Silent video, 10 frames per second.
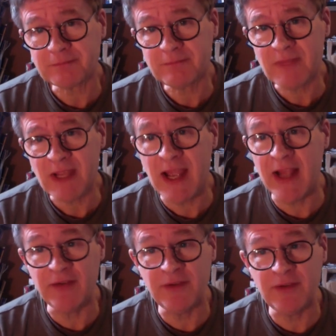
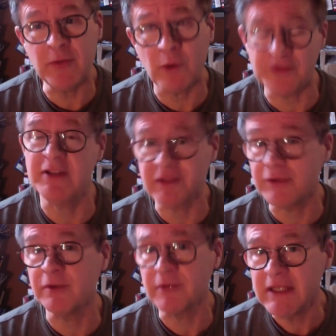And it wasn't
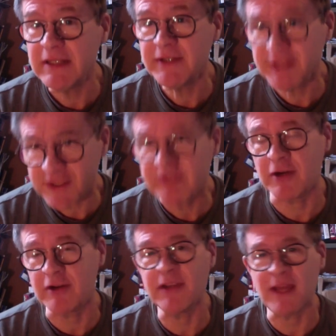until
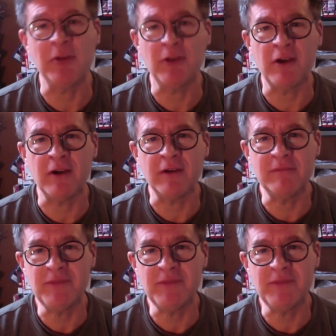Kickstarter came along